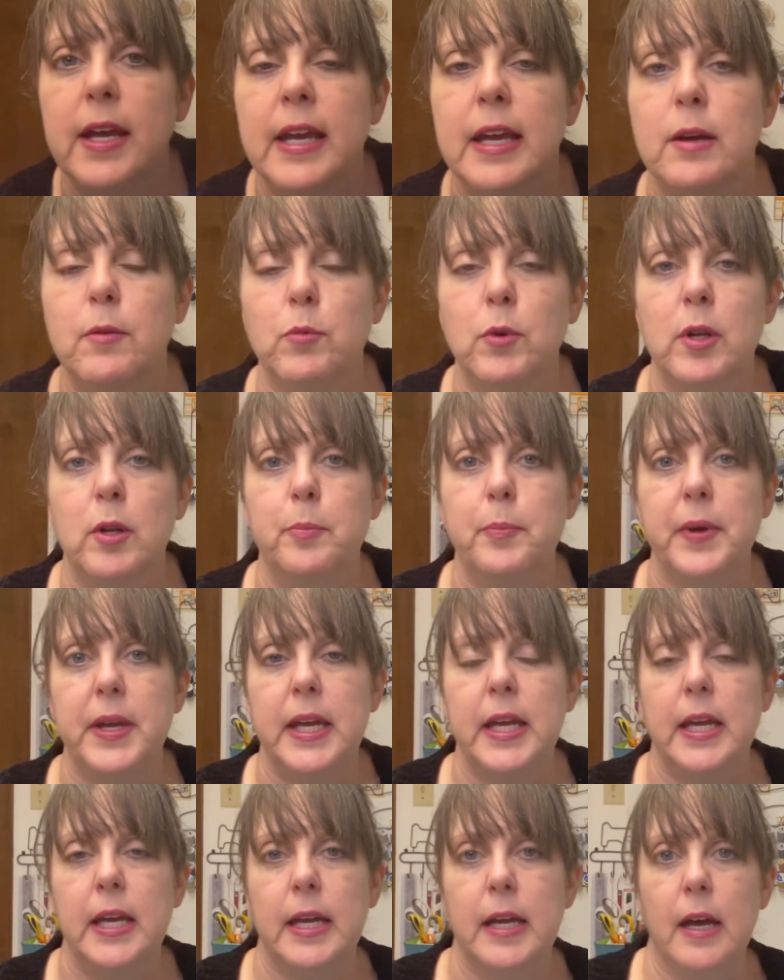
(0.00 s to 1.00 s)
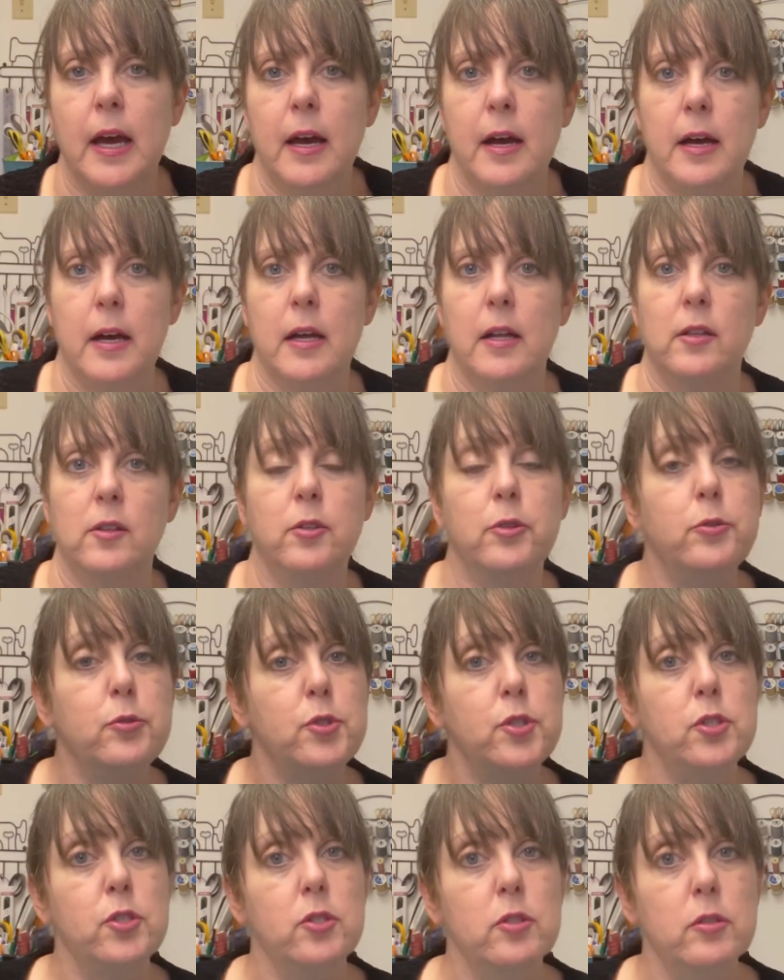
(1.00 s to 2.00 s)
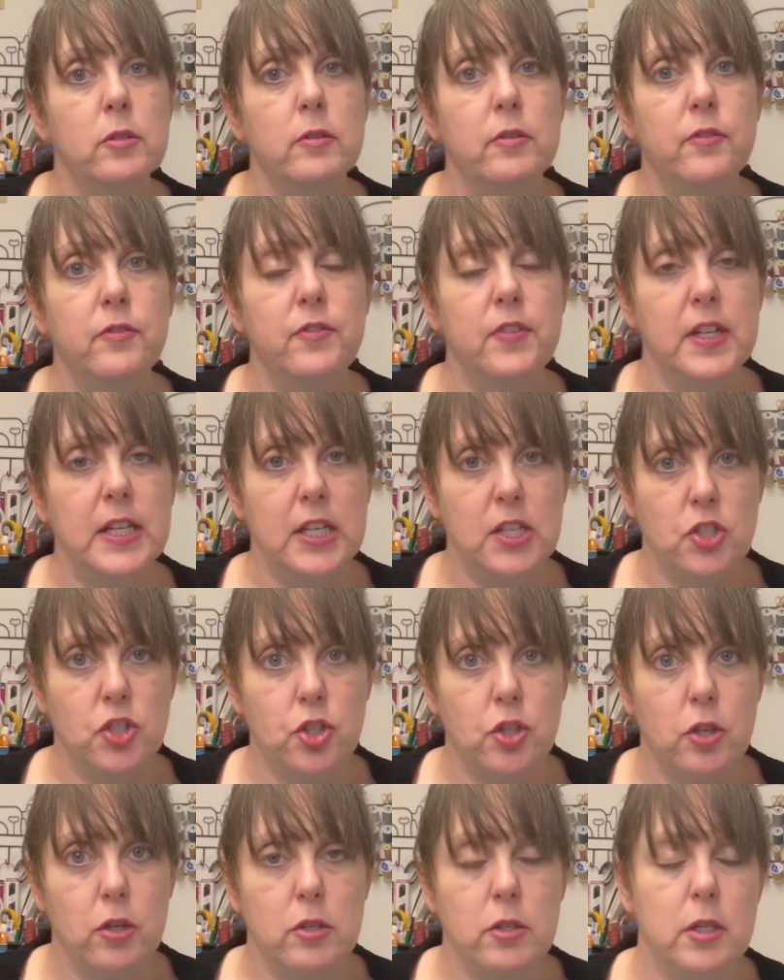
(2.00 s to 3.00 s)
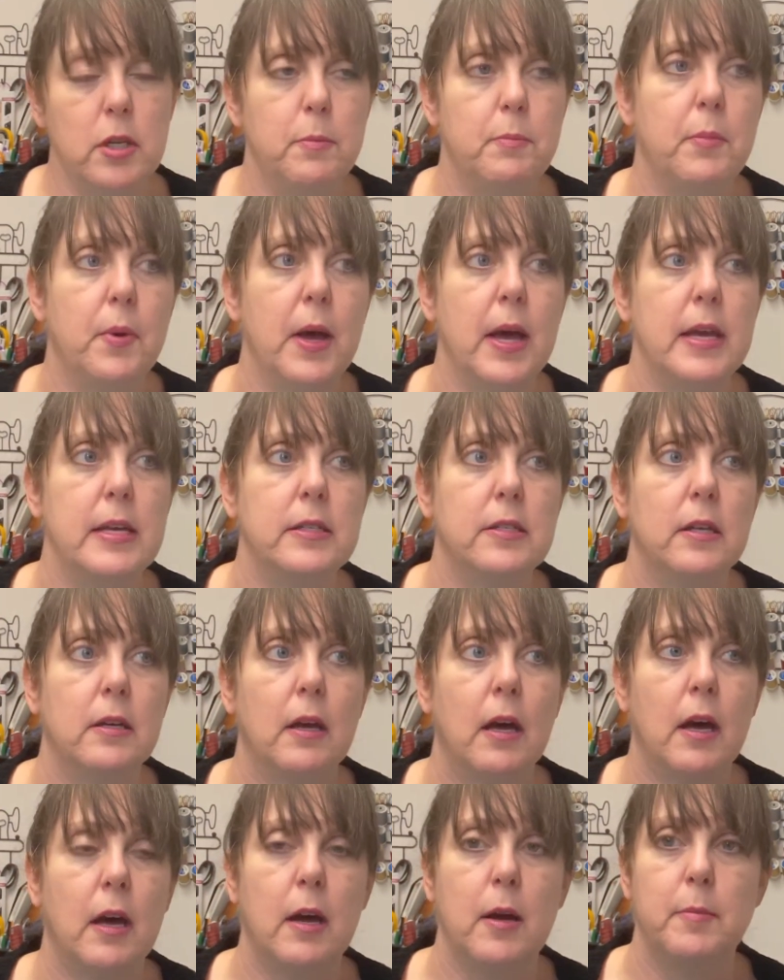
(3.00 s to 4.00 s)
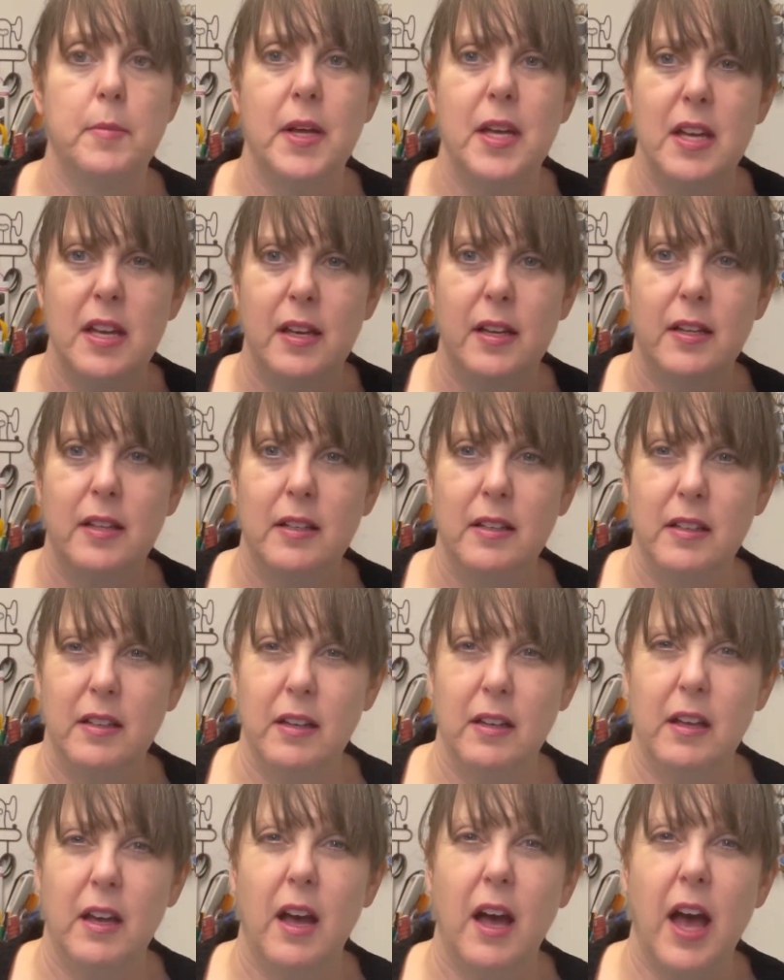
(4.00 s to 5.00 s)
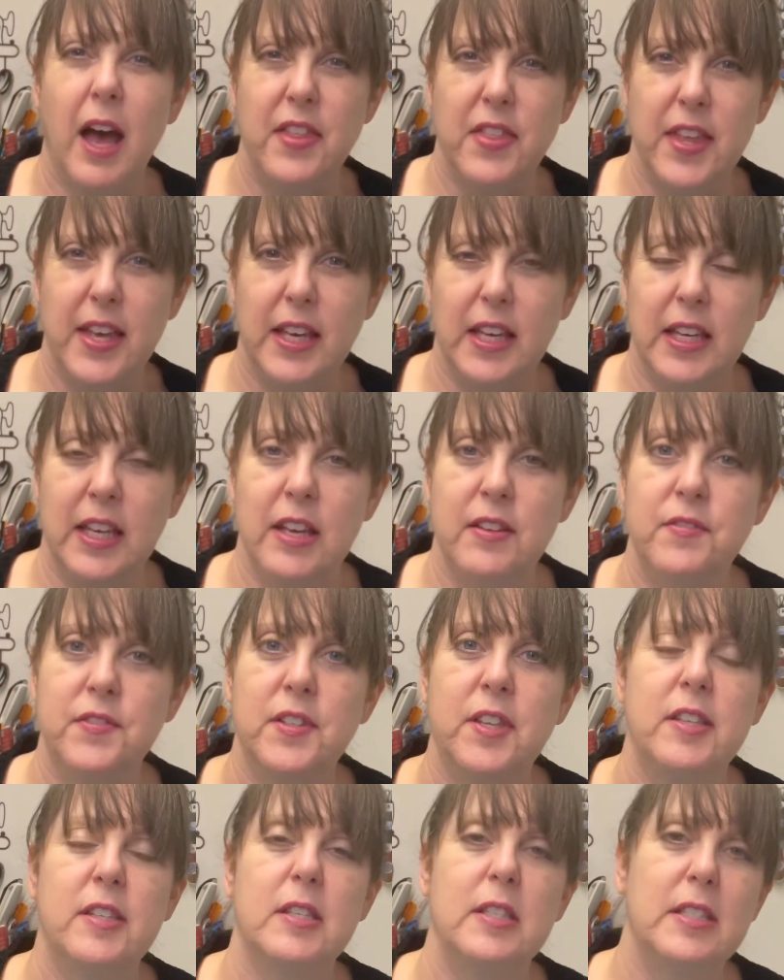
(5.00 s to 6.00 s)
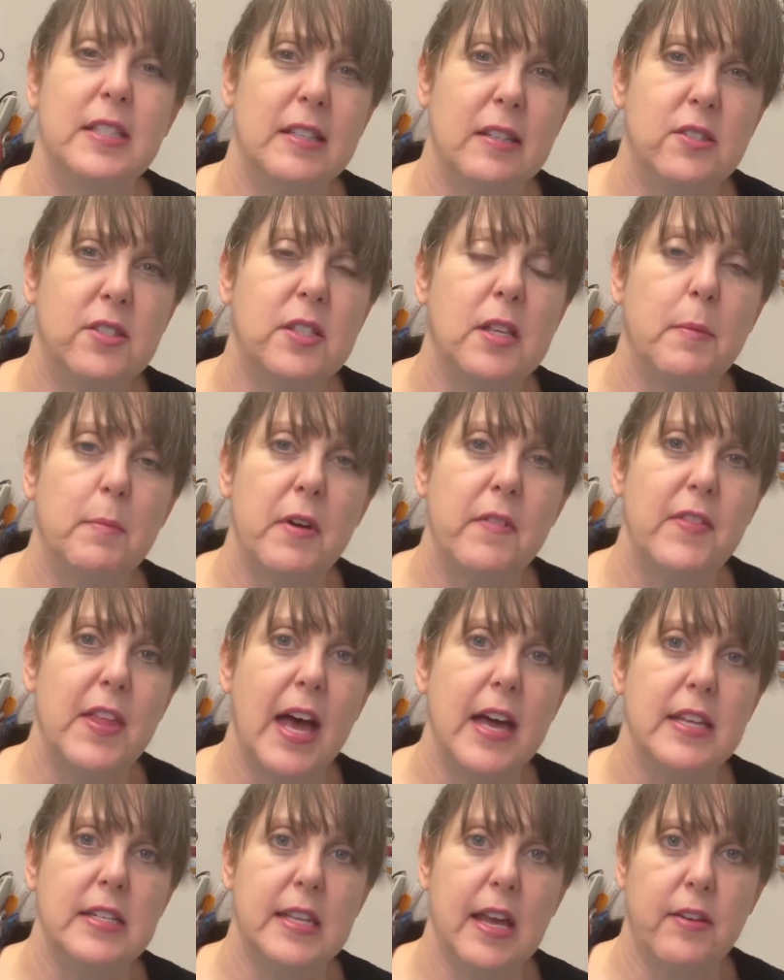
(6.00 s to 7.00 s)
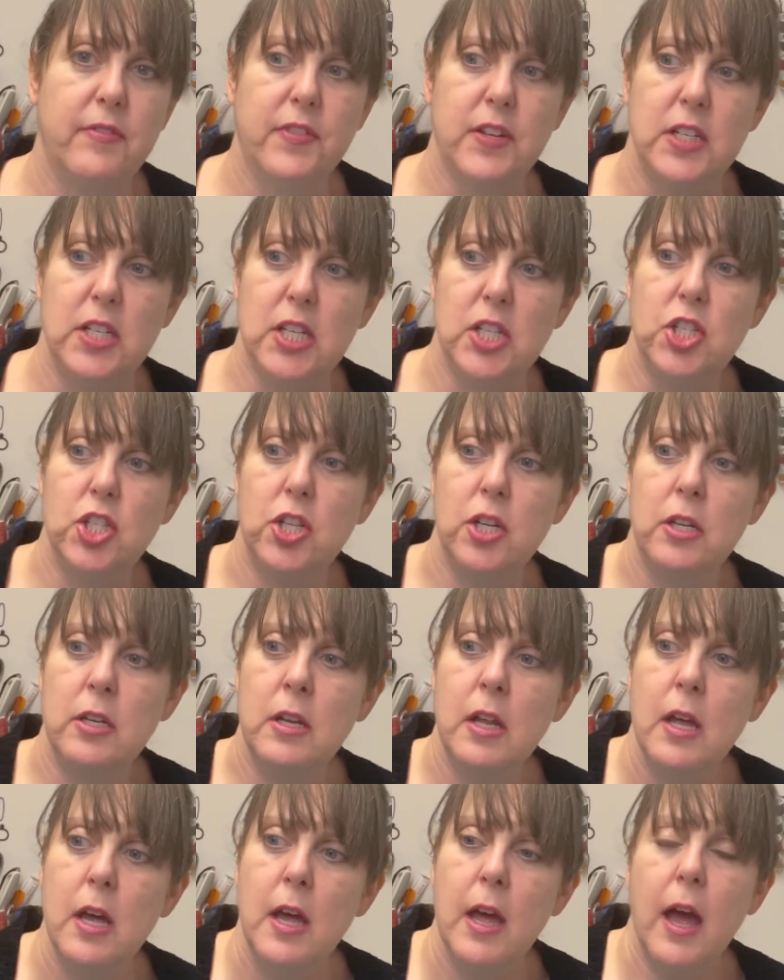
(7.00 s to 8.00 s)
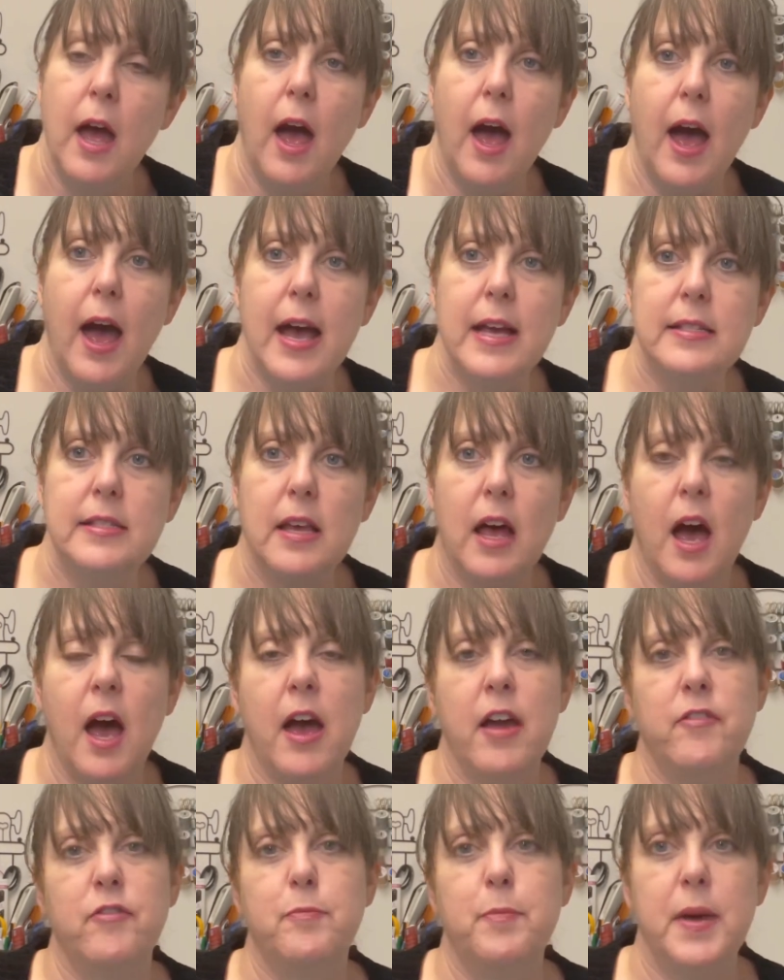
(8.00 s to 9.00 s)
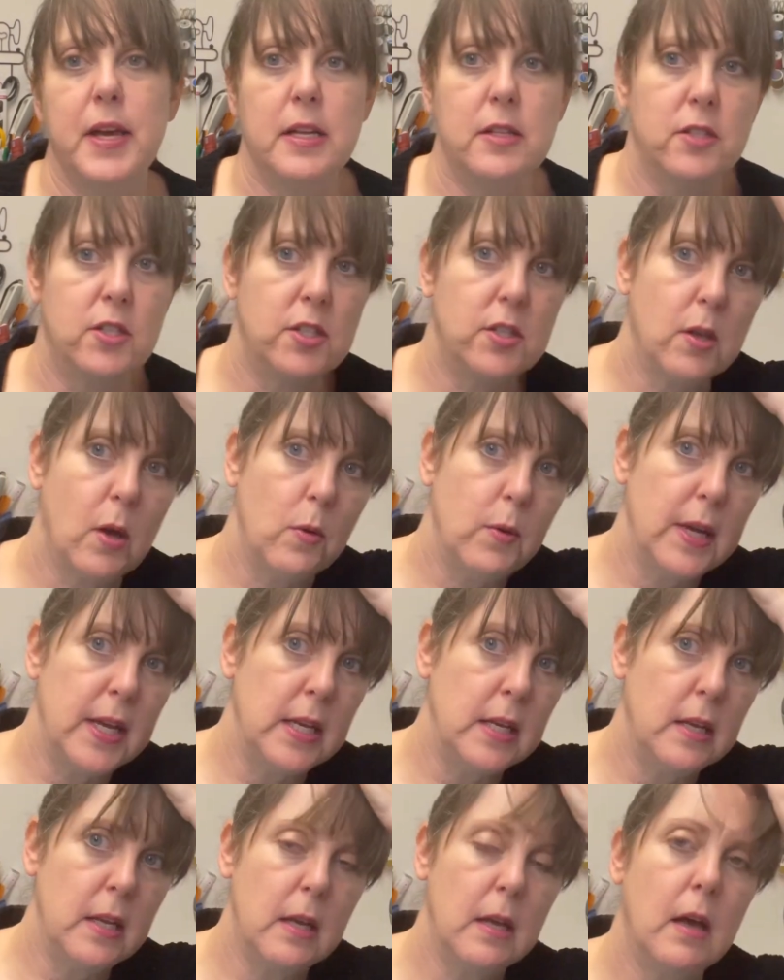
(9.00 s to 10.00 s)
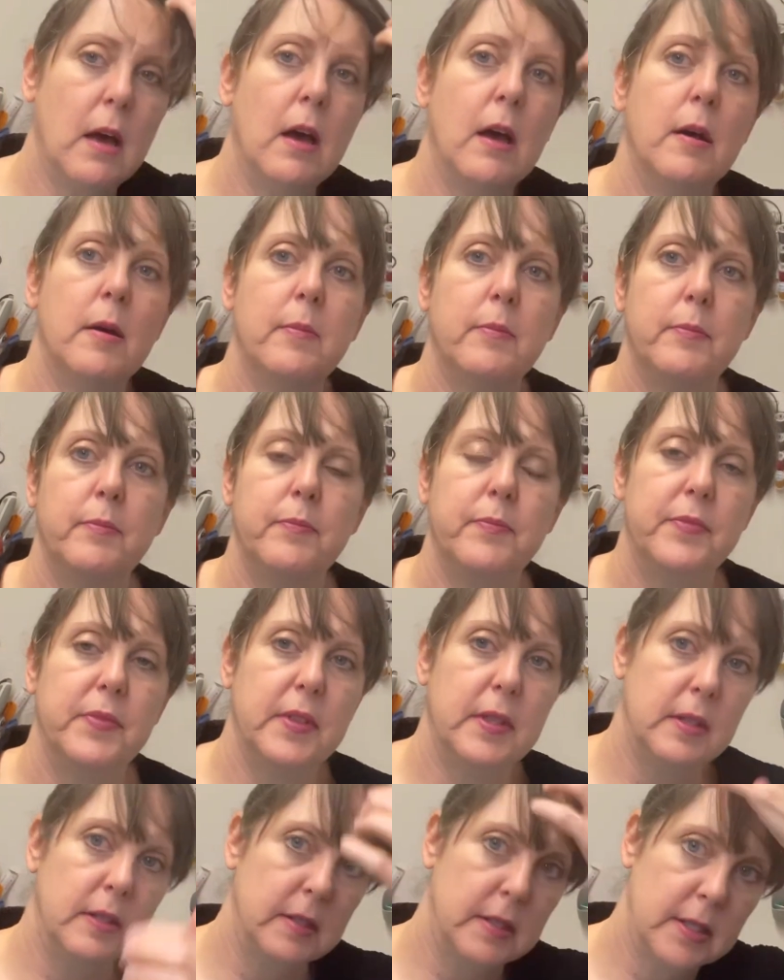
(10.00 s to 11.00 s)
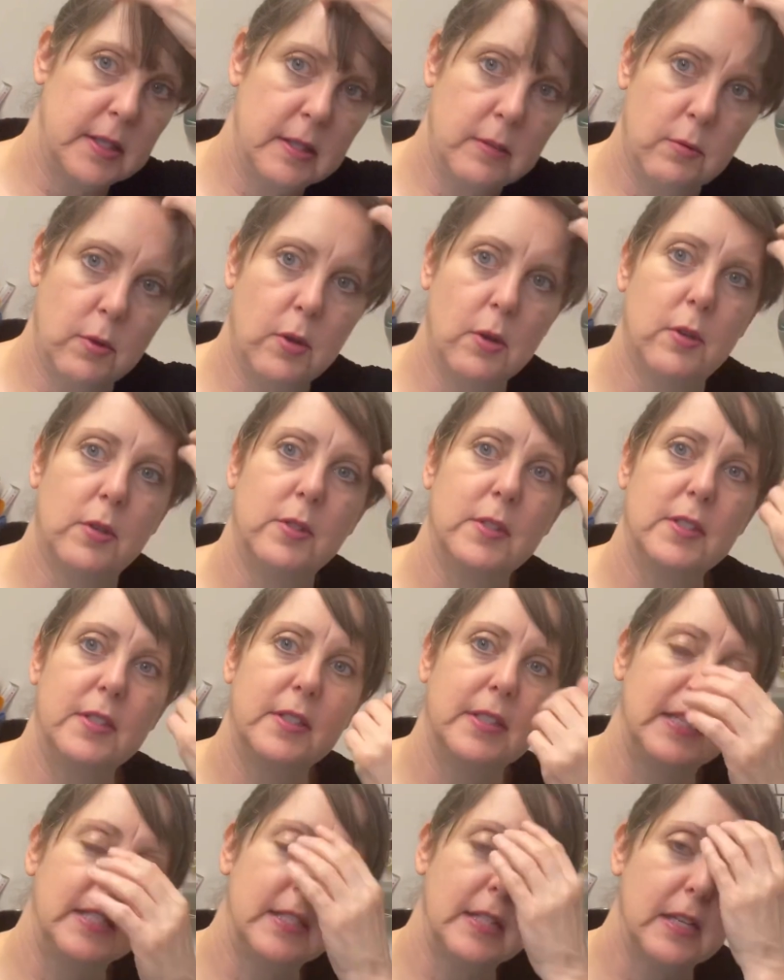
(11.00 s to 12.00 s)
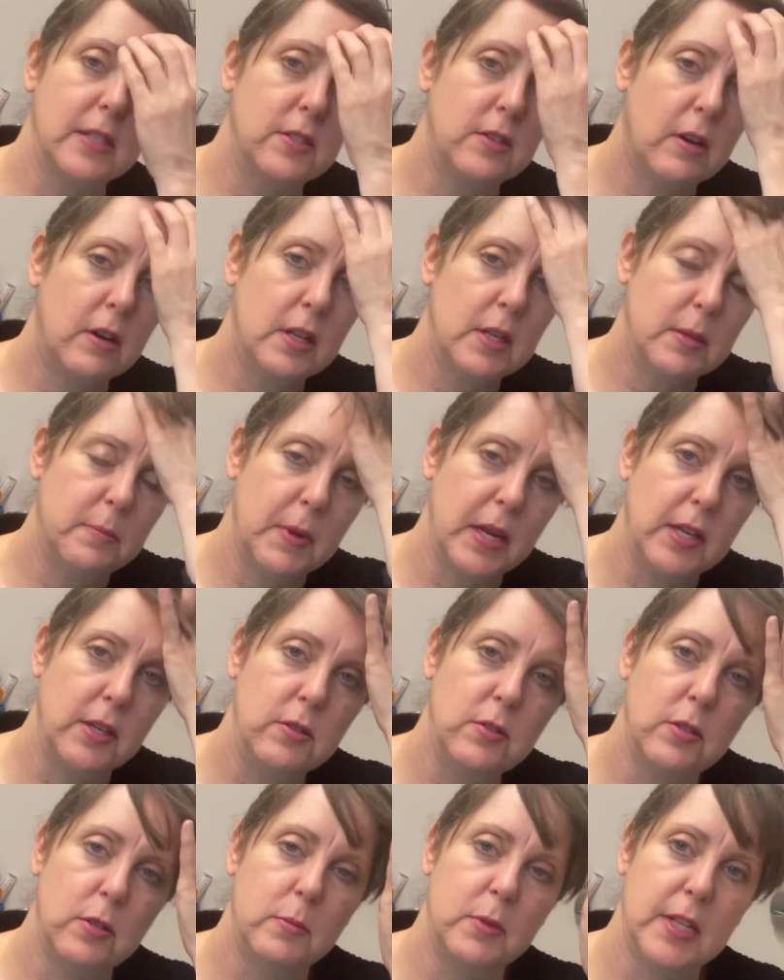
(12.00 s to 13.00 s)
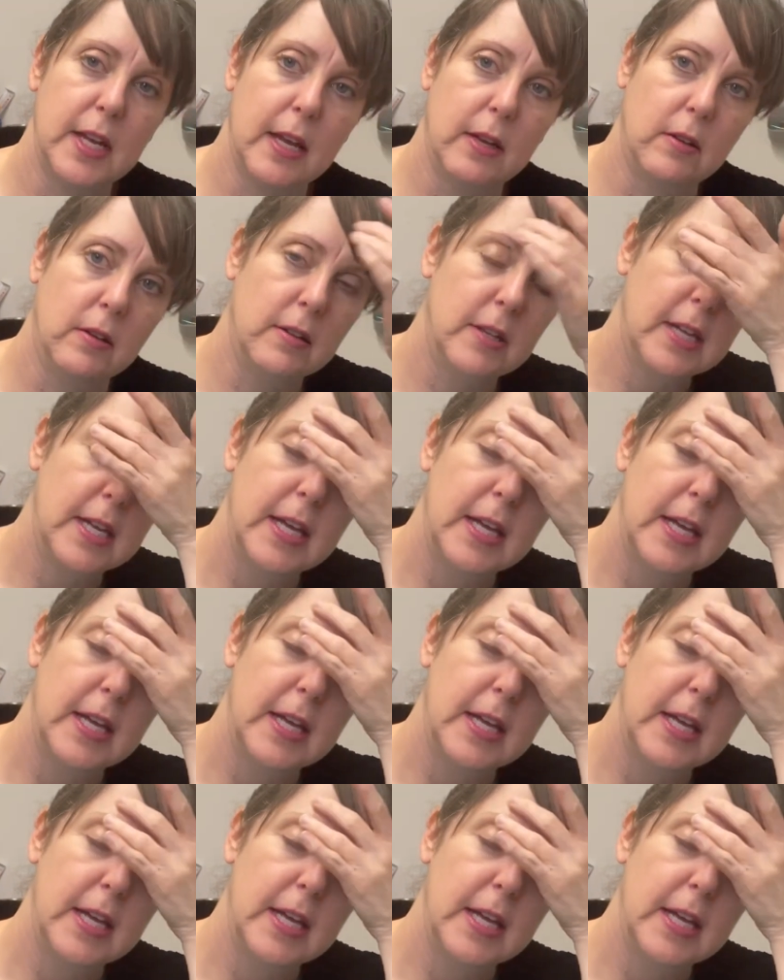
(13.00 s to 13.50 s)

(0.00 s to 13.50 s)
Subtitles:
it will be a loose fitting shirt, but I think gives still some of that definition. As I've been sewing, well, since I started my YouTube channel,